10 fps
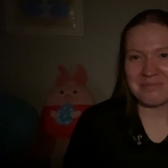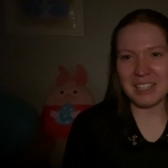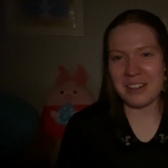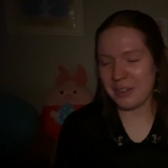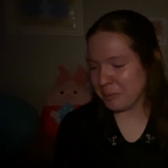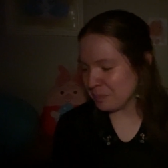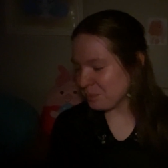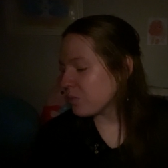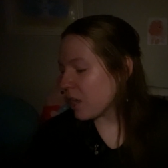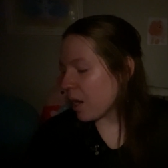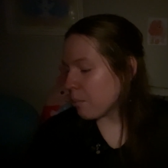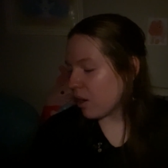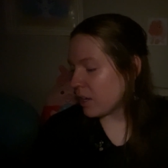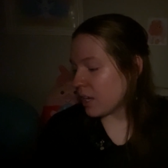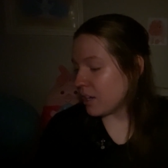I don't know. I
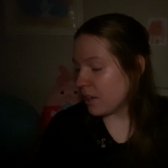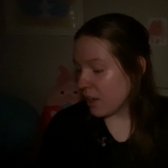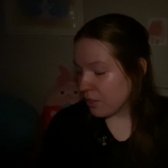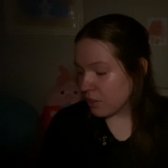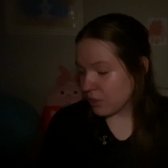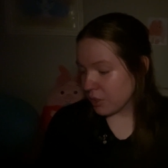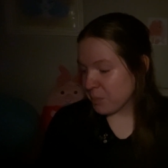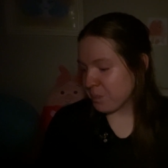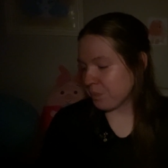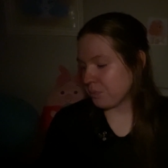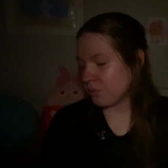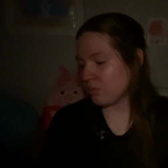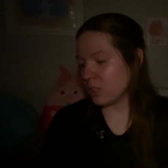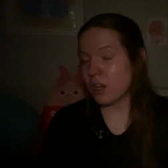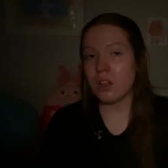bought another
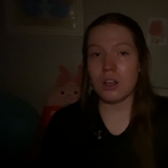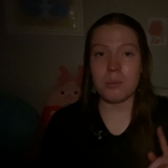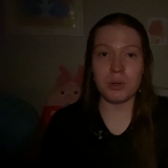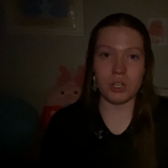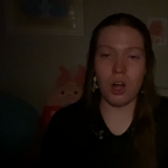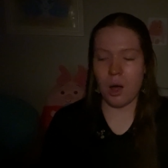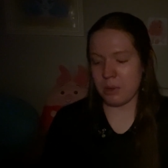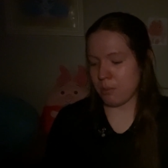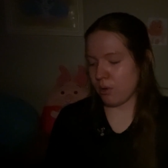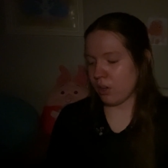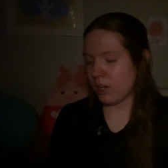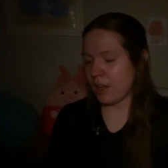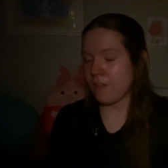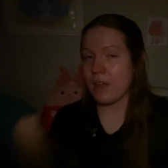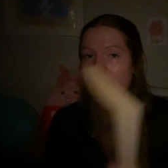Murakami book,
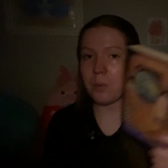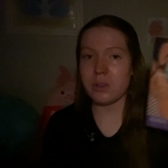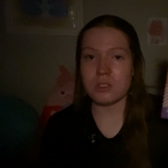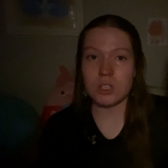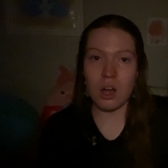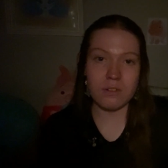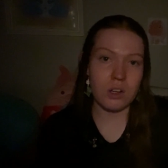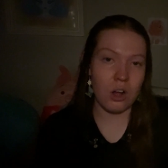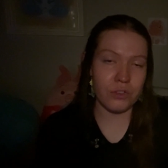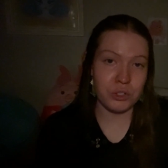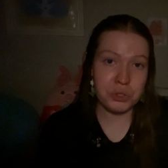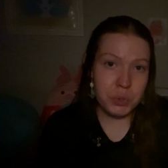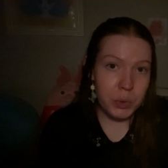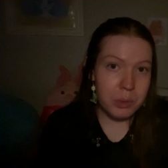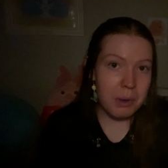and that was Kafka on the
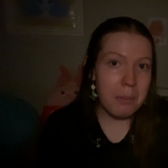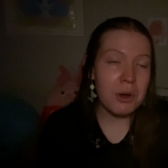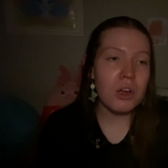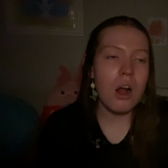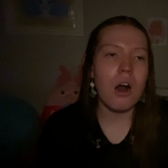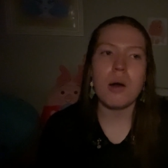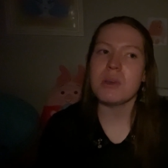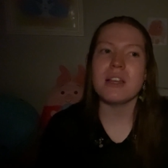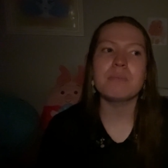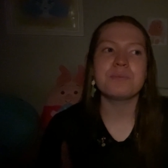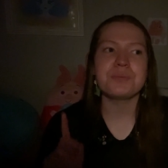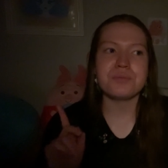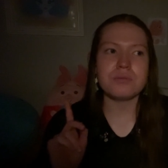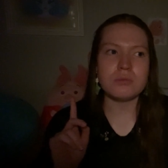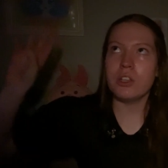Shore by Murakami.
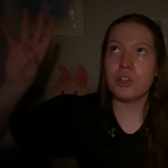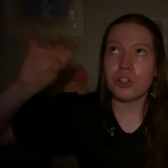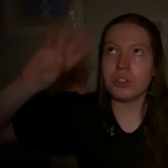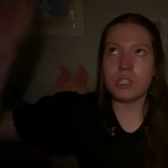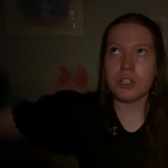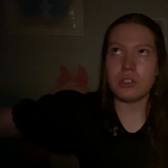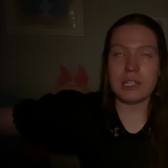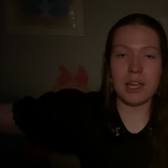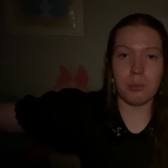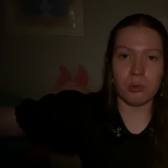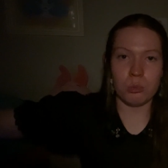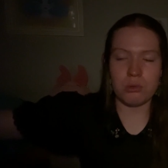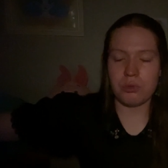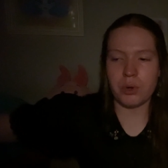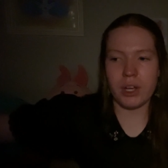In early April,
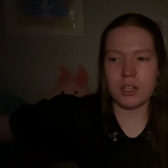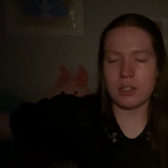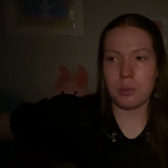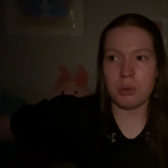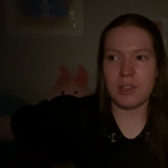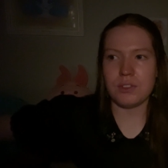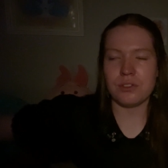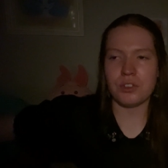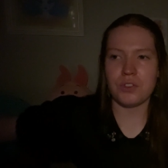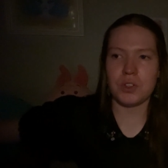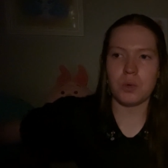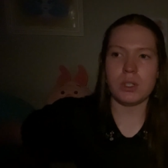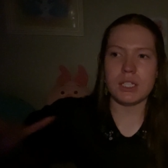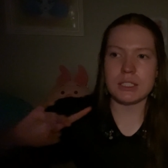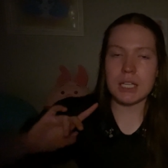before I ended up leaving for a few
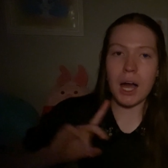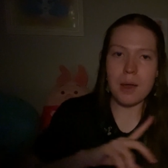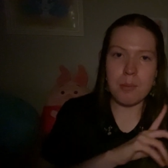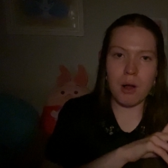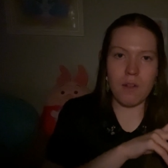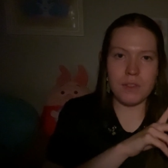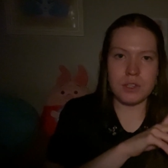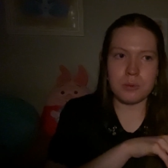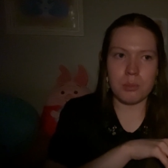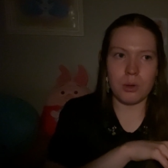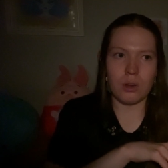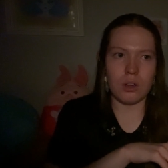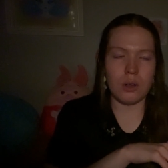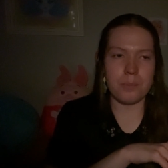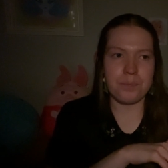weeks, I bought this
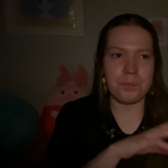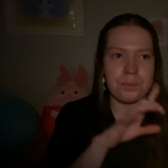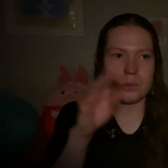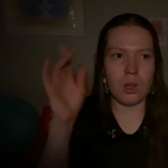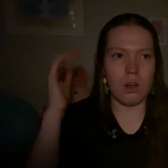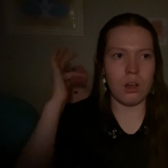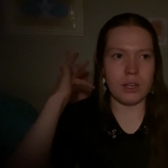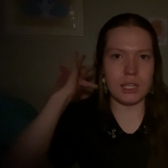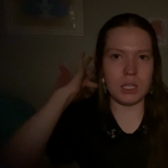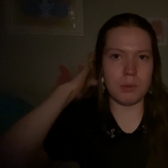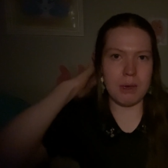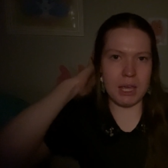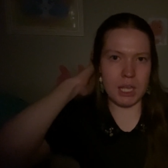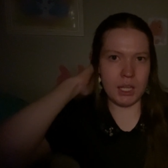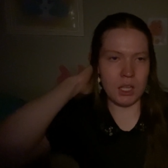book on
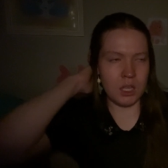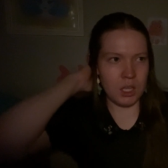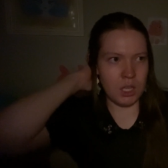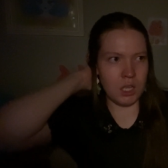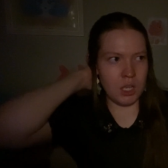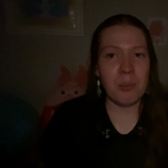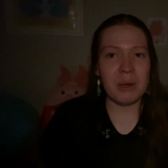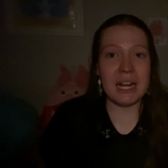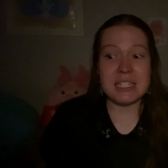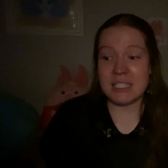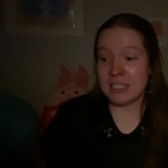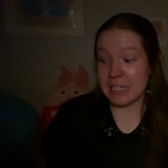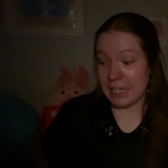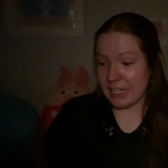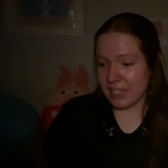eBay, but I didn't
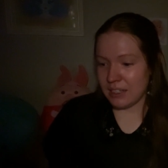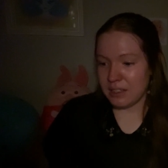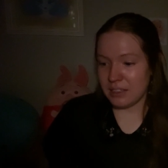get it